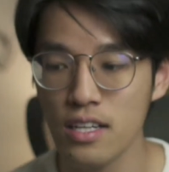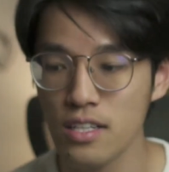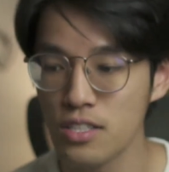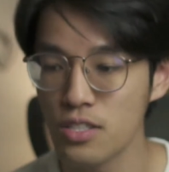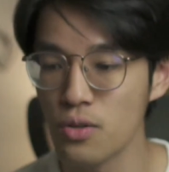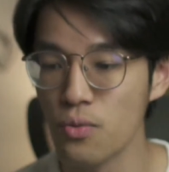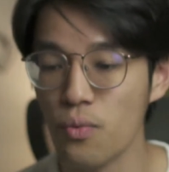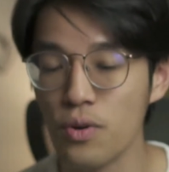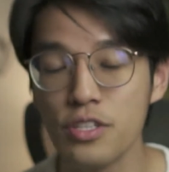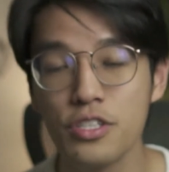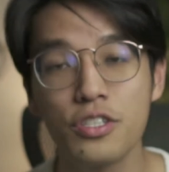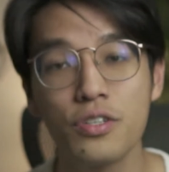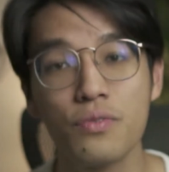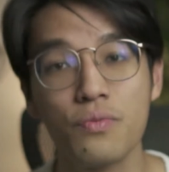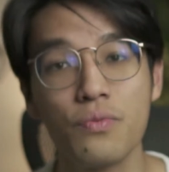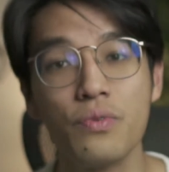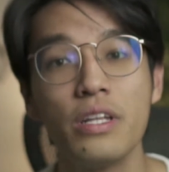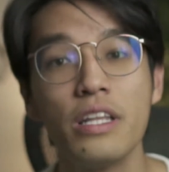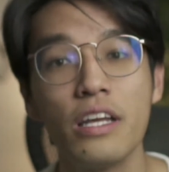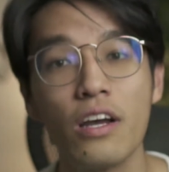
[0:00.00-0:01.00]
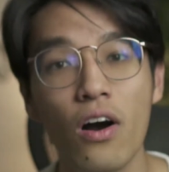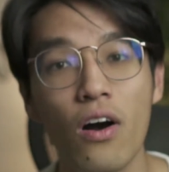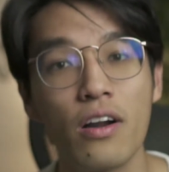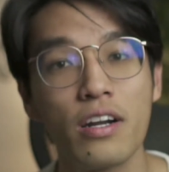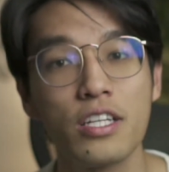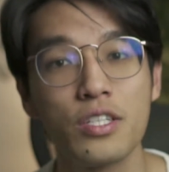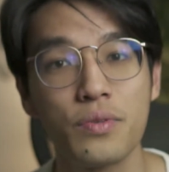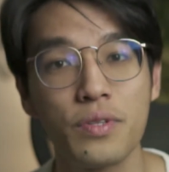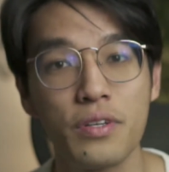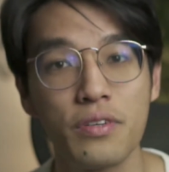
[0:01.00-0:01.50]
So once you're really
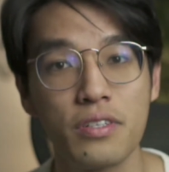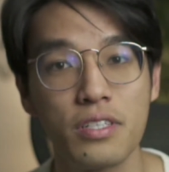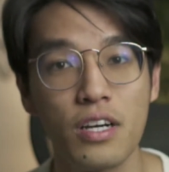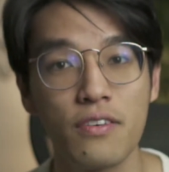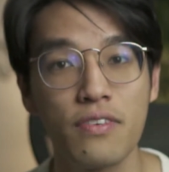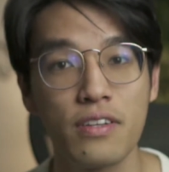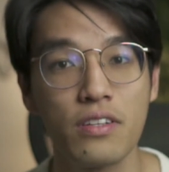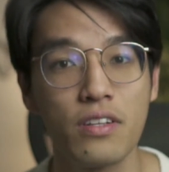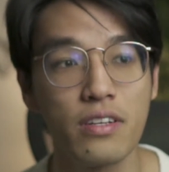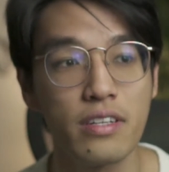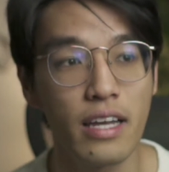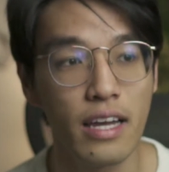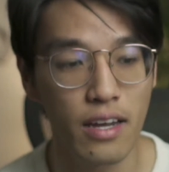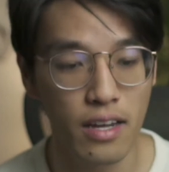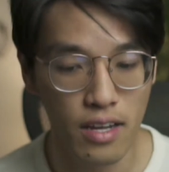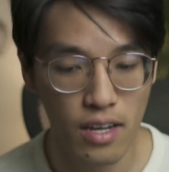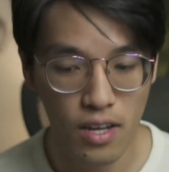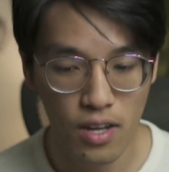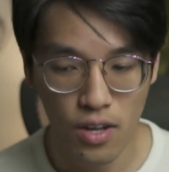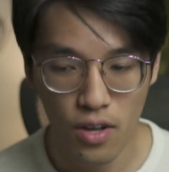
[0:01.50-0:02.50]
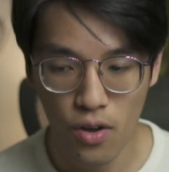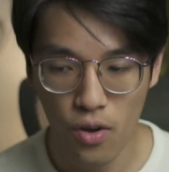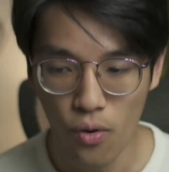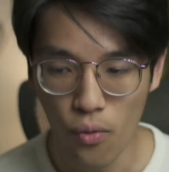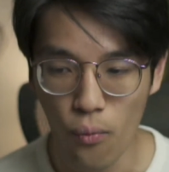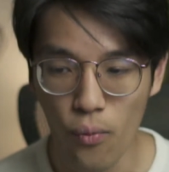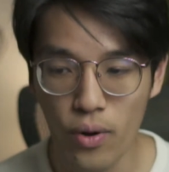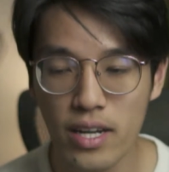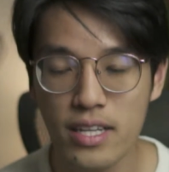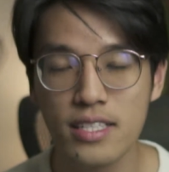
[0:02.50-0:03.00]
honest with yourself and look at
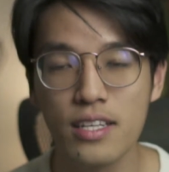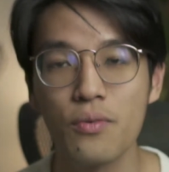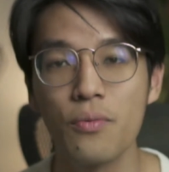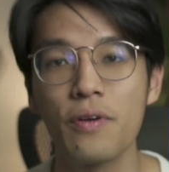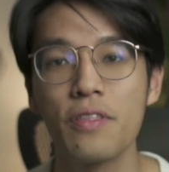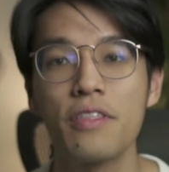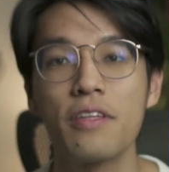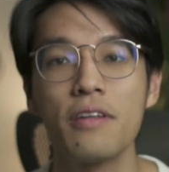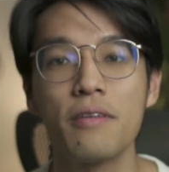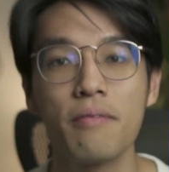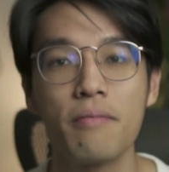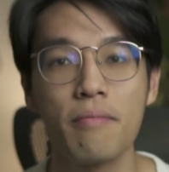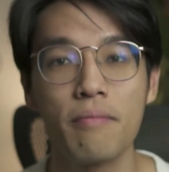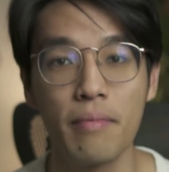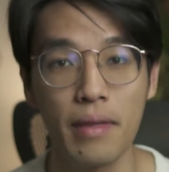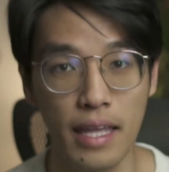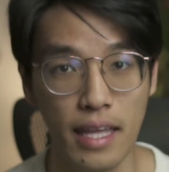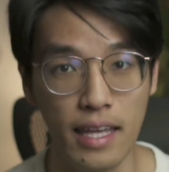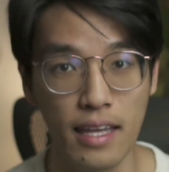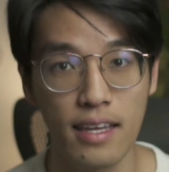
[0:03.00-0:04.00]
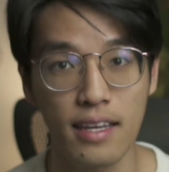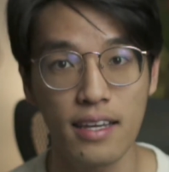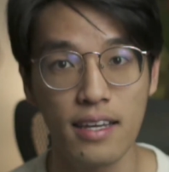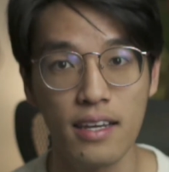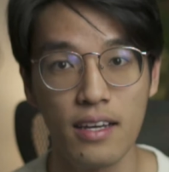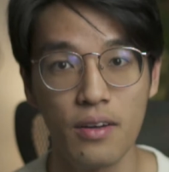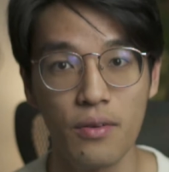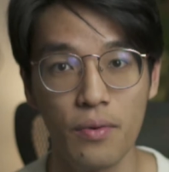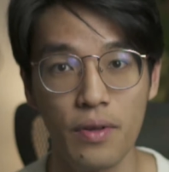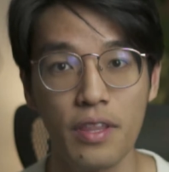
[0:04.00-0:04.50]
what is it within me,
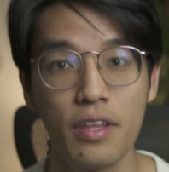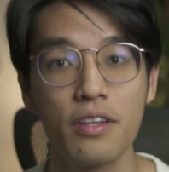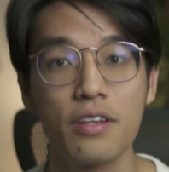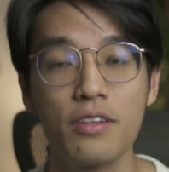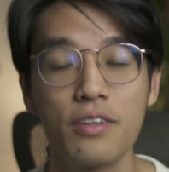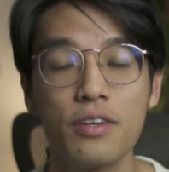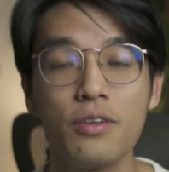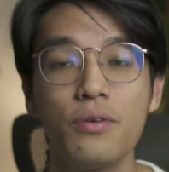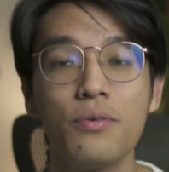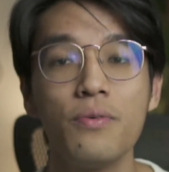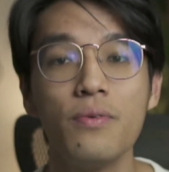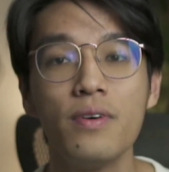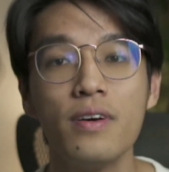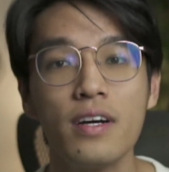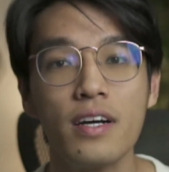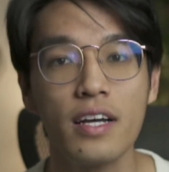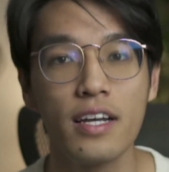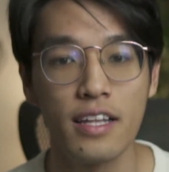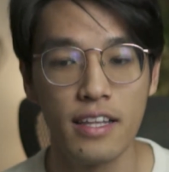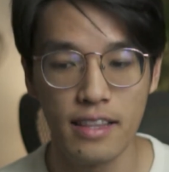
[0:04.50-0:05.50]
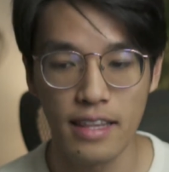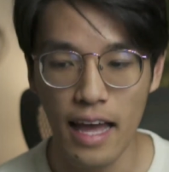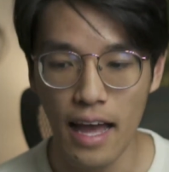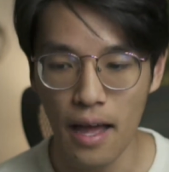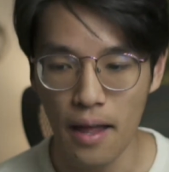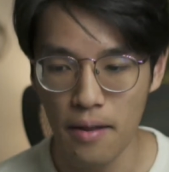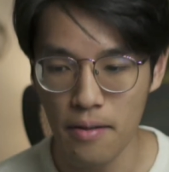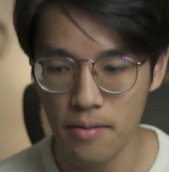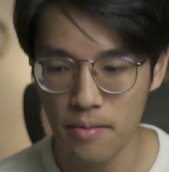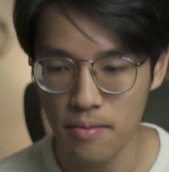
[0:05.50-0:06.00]
within you,
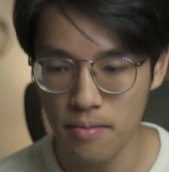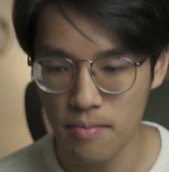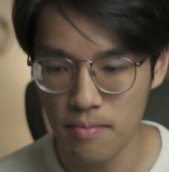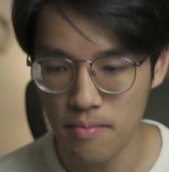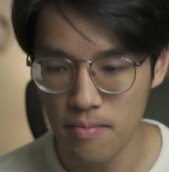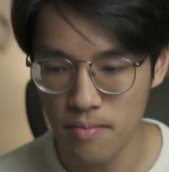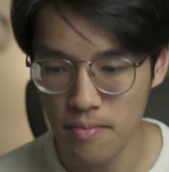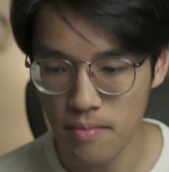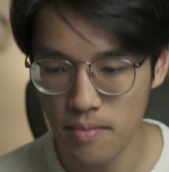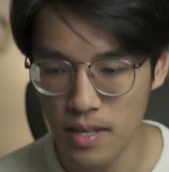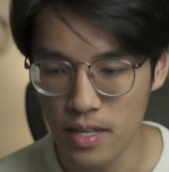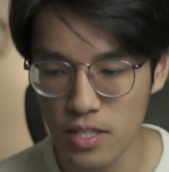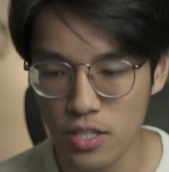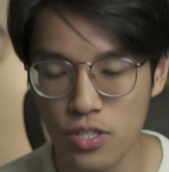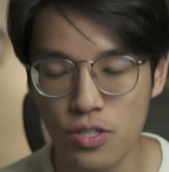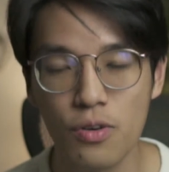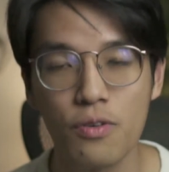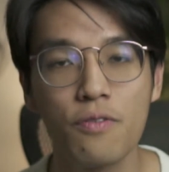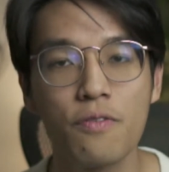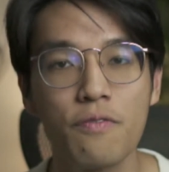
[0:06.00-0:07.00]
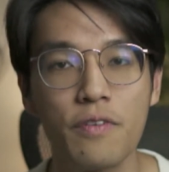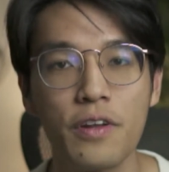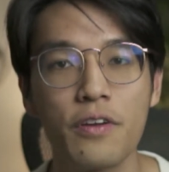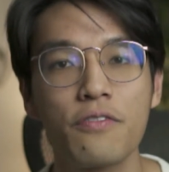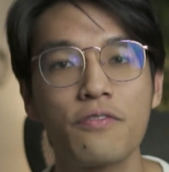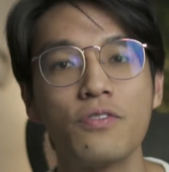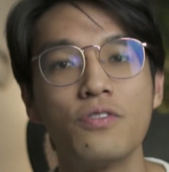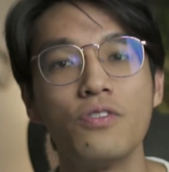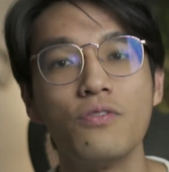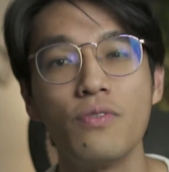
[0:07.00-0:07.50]
that is so
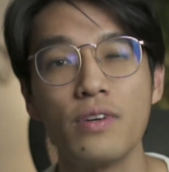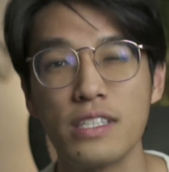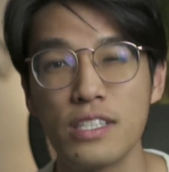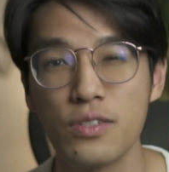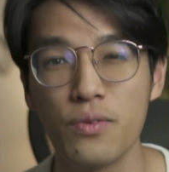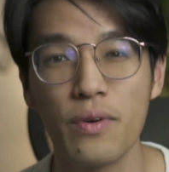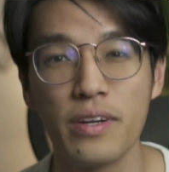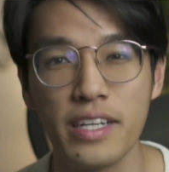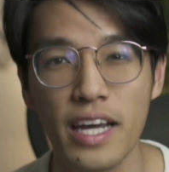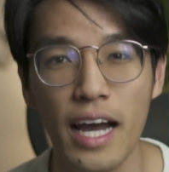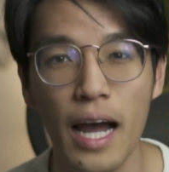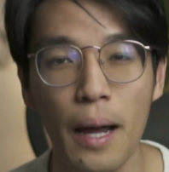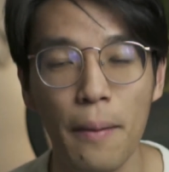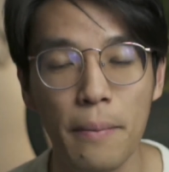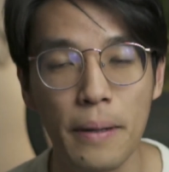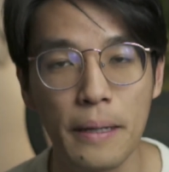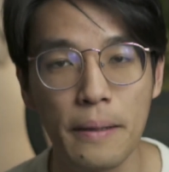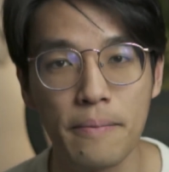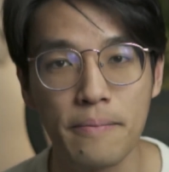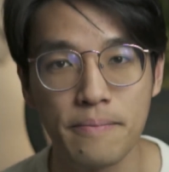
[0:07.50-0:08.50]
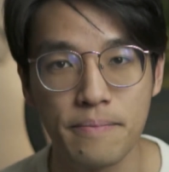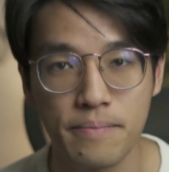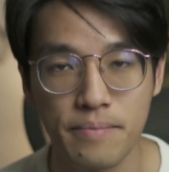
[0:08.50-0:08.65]
fearful of what's going to happen.